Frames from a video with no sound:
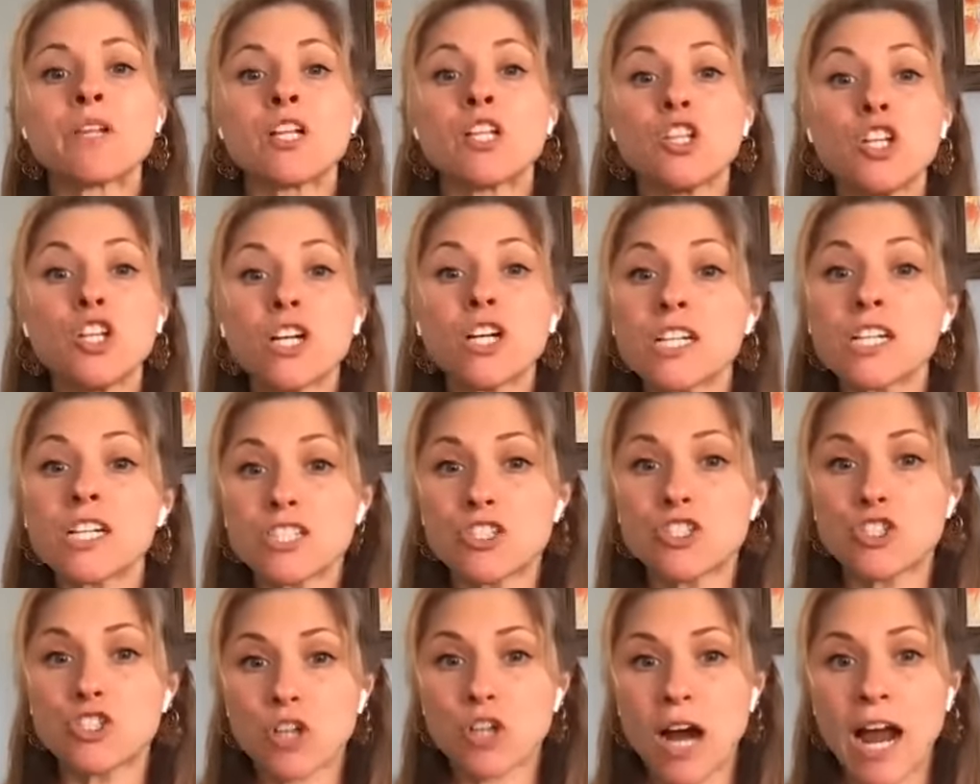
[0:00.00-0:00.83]

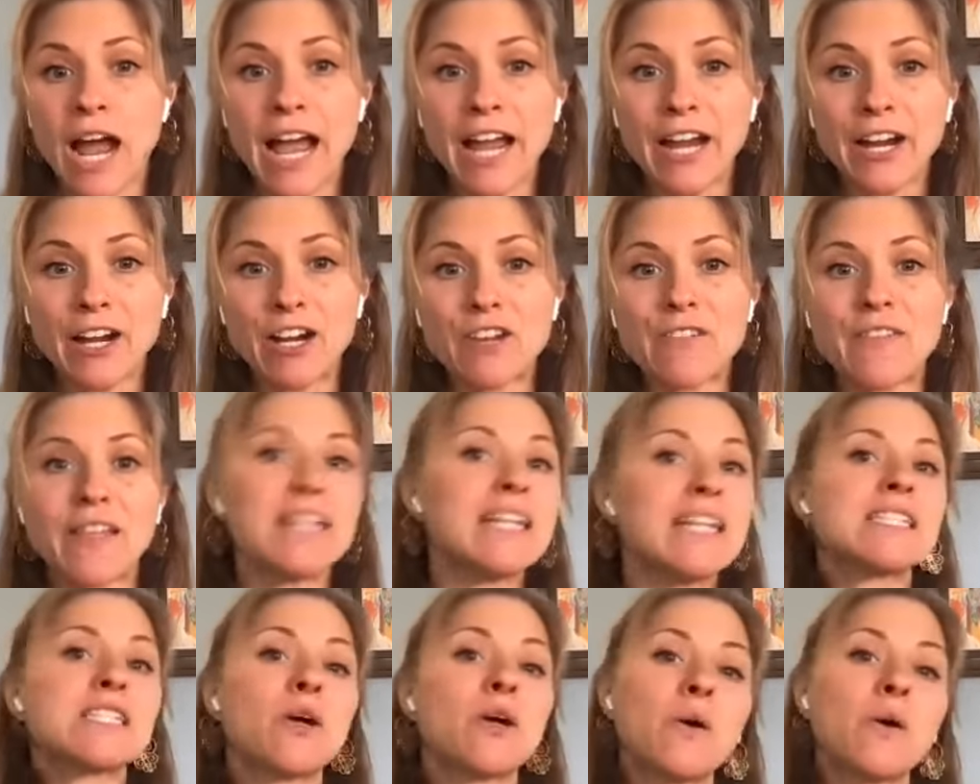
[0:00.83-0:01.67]
looks drier, then
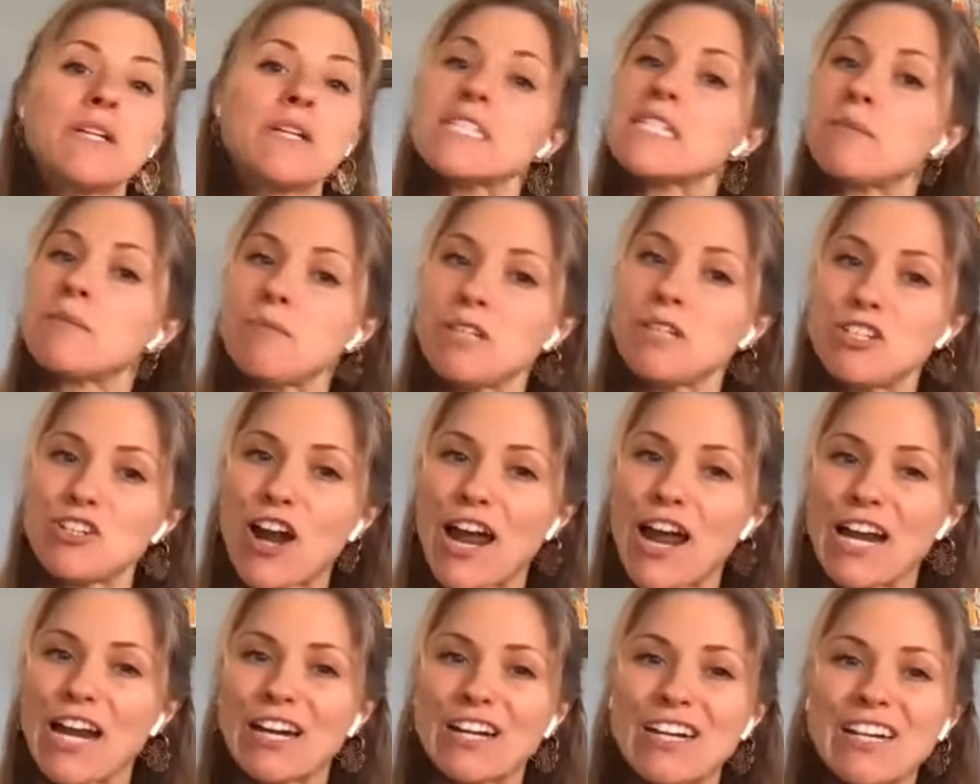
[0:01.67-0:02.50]
it's going to be
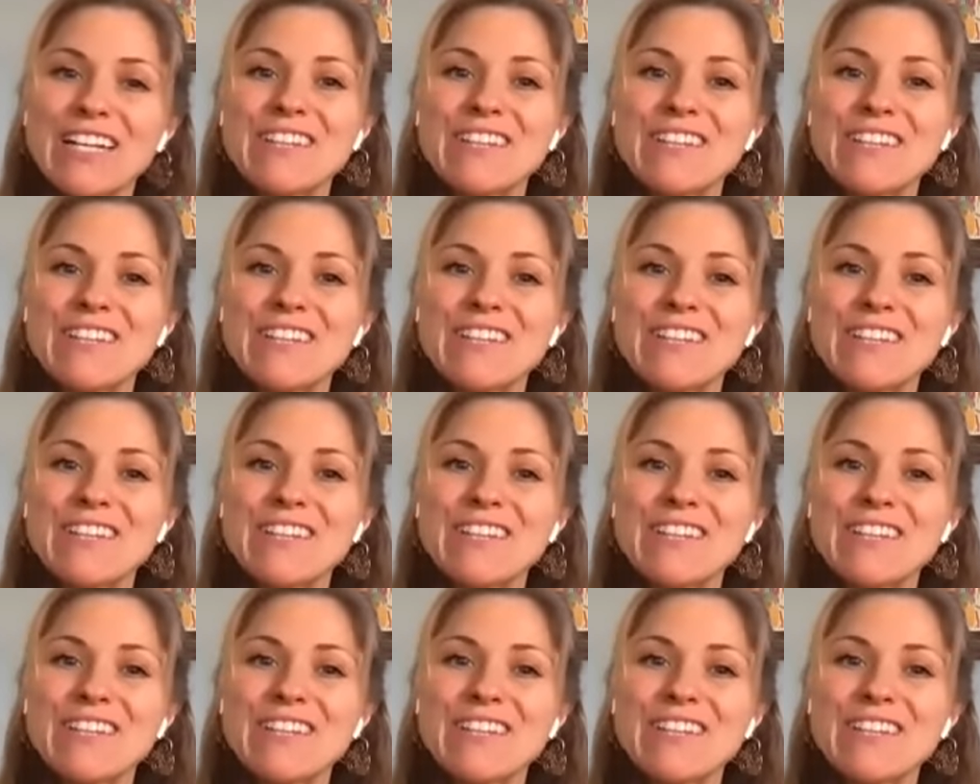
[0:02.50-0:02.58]
drier.